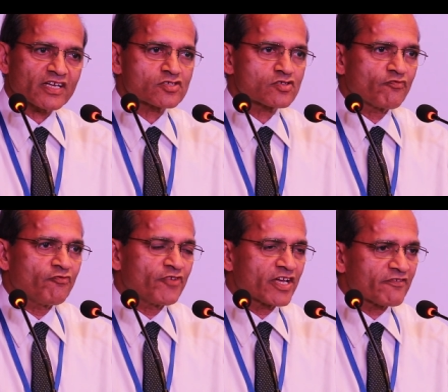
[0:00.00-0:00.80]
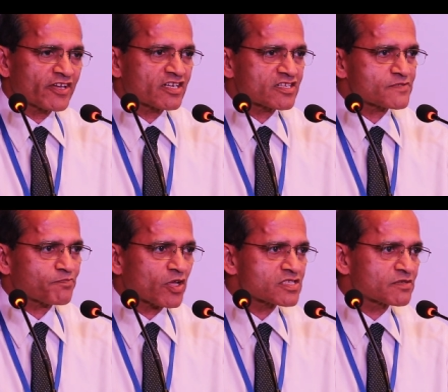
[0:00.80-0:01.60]
we are very, very
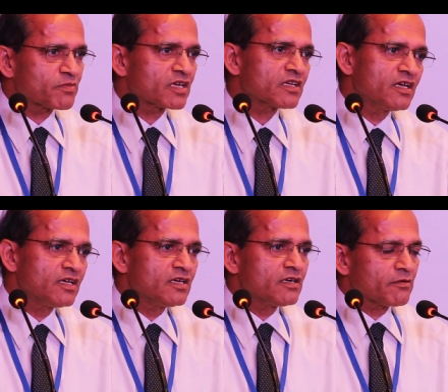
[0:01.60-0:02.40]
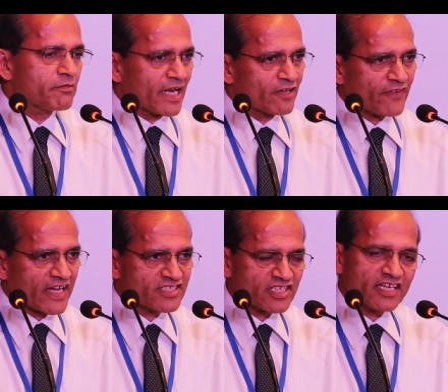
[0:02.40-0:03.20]
responsible
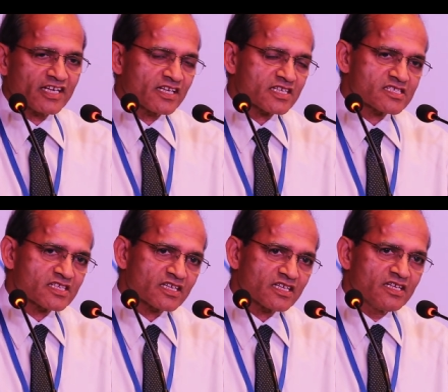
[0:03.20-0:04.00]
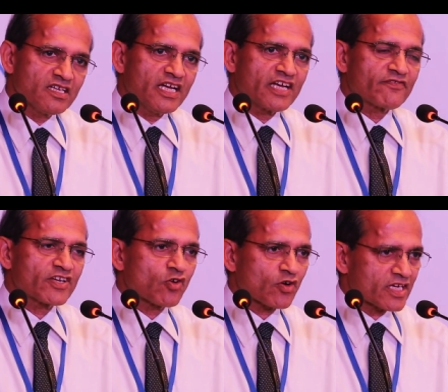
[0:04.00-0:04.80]
manufacturing industry and
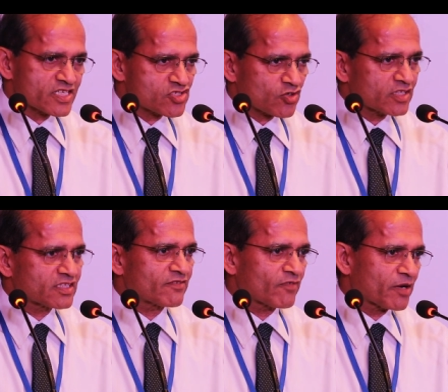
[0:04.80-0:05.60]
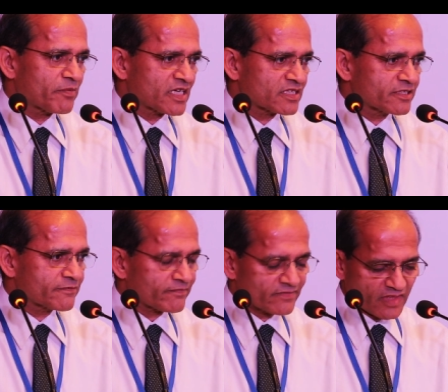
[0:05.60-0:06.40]
we don't destroy the environment.
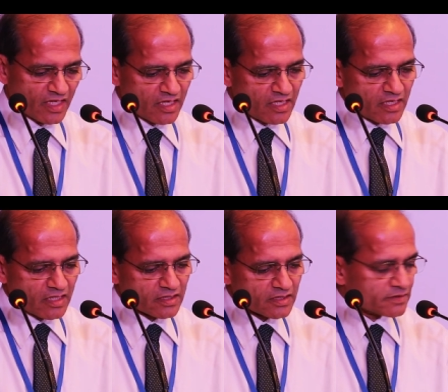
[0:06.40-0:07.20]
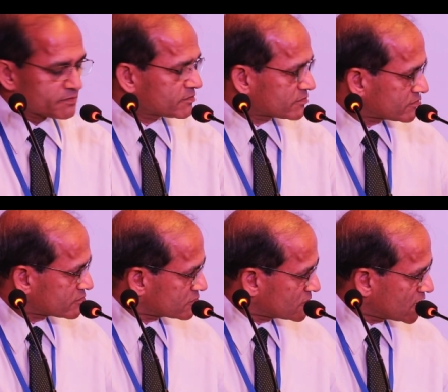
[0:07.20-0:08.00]

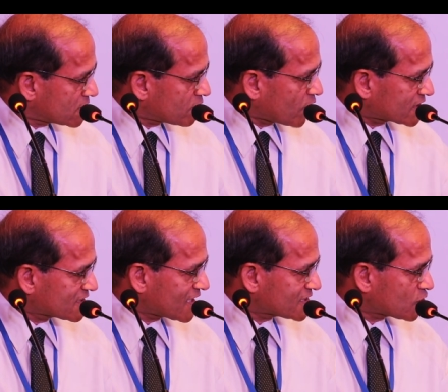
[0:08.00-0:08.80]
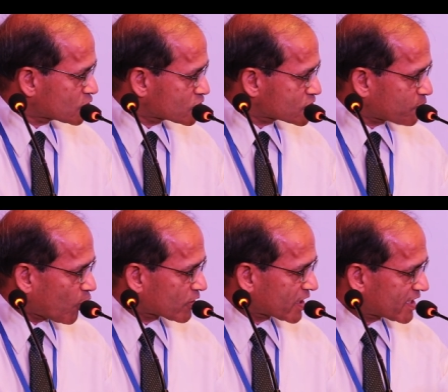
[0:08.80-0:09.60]
Um, Vadiraj also
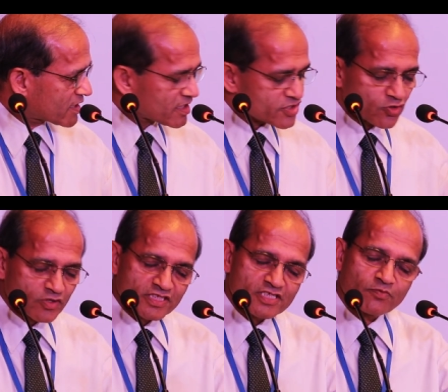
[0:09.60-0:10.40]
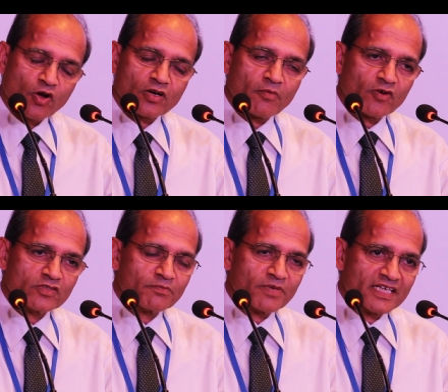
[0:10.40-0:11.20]
spoke, and Ashokji spoke
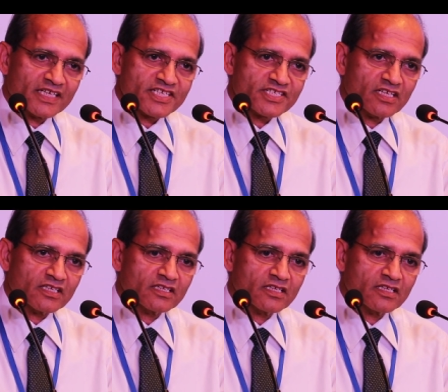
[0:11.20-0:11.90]
about the plantation.